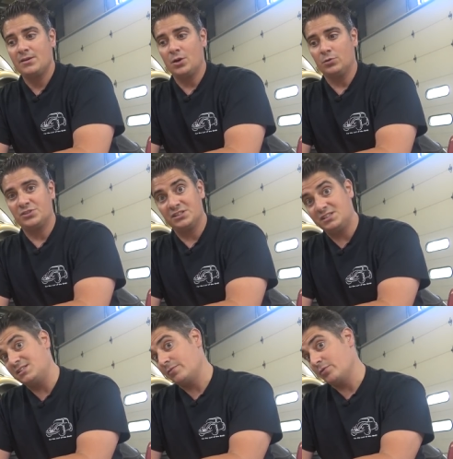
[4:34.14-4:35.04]
you know,
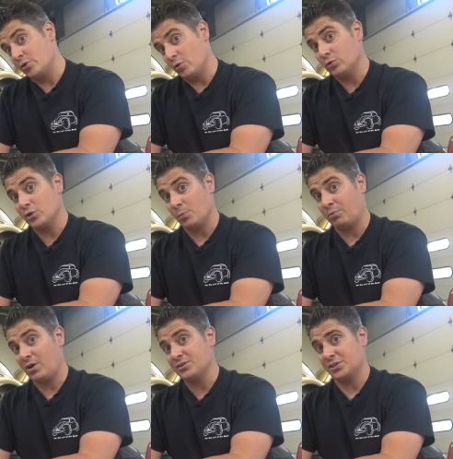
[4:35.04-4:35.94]
67 and earlier
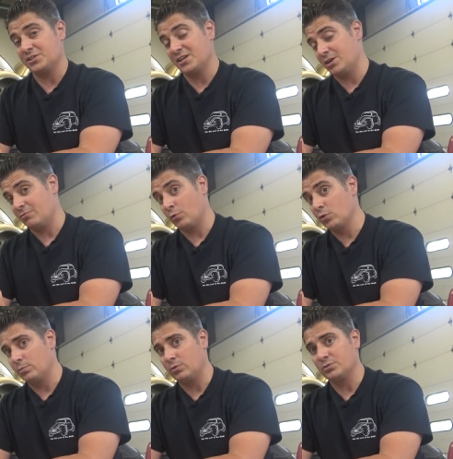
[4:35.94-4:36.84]
projects, say
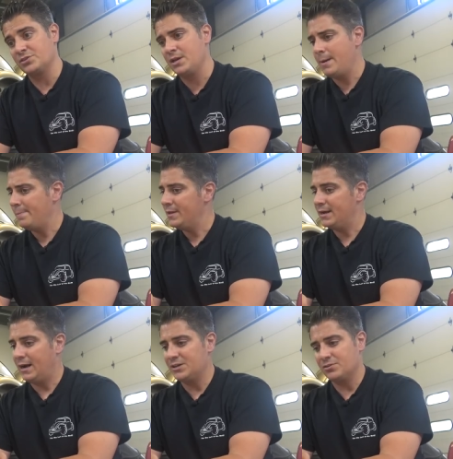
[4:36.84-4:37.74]
convertibles,
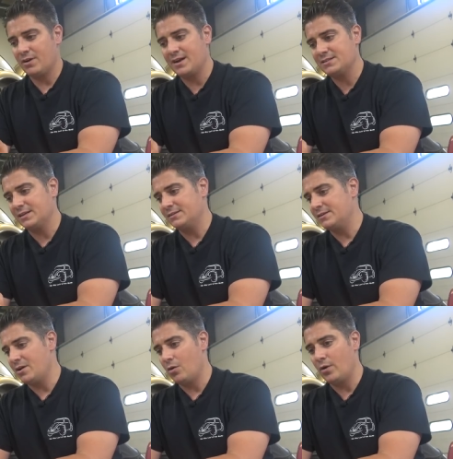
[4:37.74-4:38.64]
guys are asking,
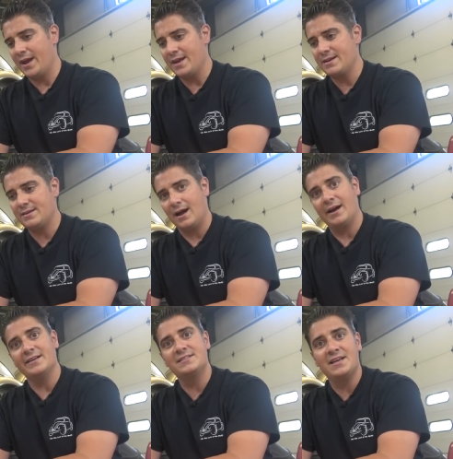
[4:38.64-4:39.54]
you know, 8,
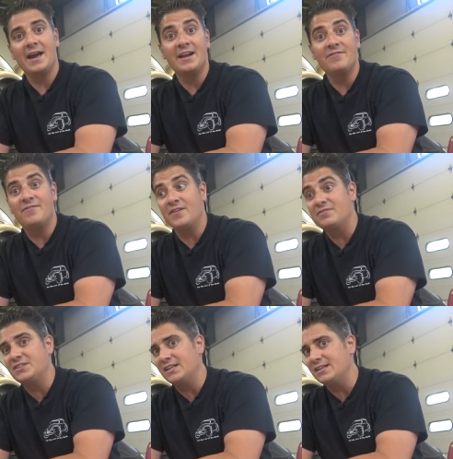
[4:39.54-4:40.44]
9, 10,
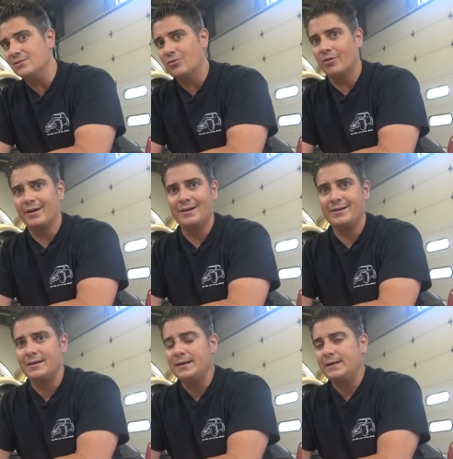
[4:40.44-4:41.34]
15
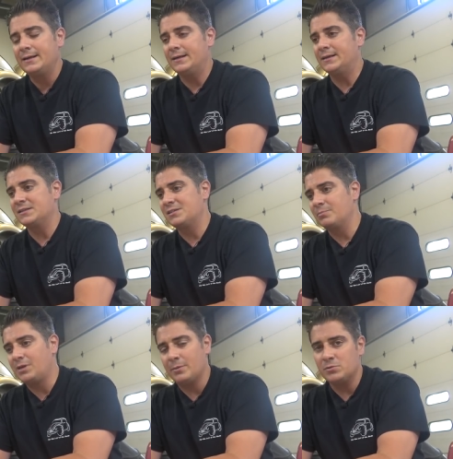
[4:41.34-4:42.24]
grand,
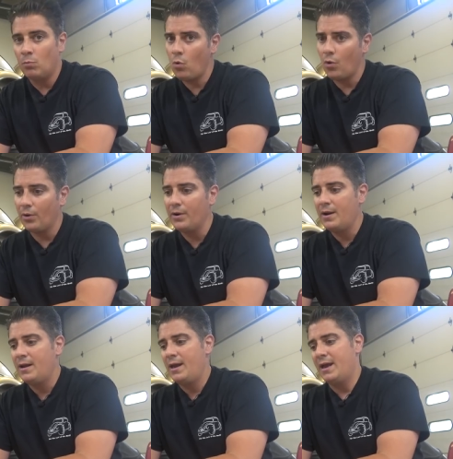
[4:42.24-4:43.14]
sometimes more.
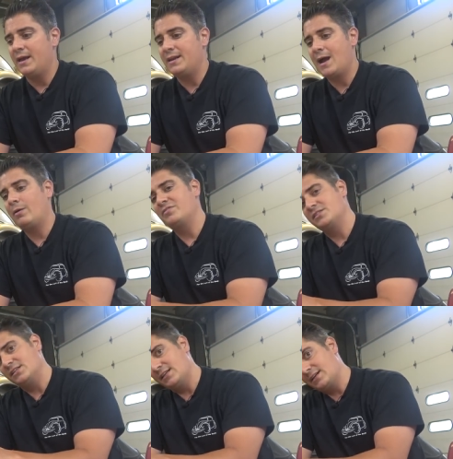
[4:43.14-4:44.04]
And now I've
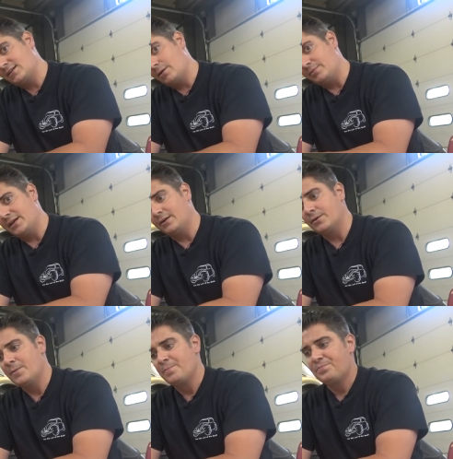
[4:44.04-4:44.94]
seen that come
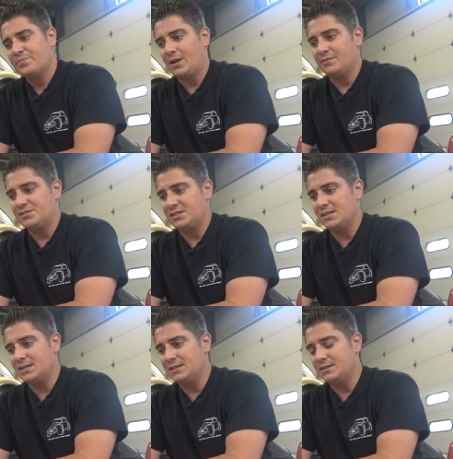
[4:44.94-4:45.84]
down. I've
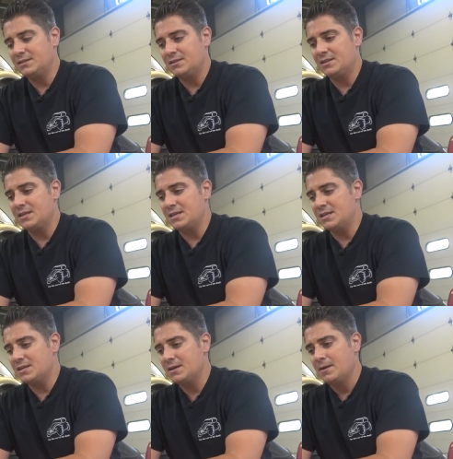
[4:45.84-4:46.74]
seen
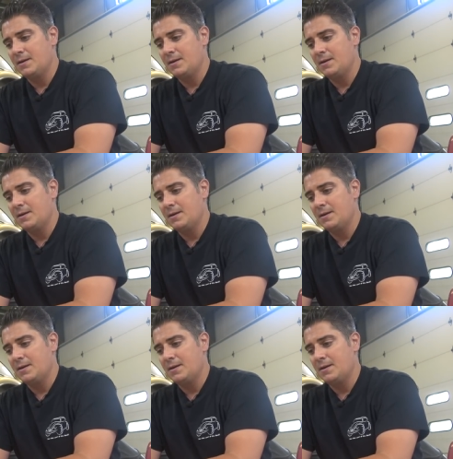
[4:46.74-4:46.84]
the,